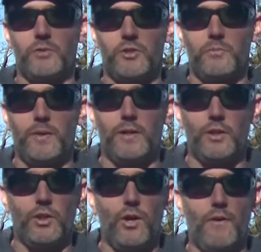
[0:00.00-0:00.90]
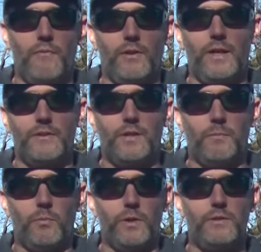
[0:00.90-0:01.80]
which has been a little off for the last
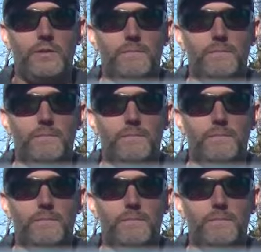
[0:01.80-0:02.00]
couple weeks.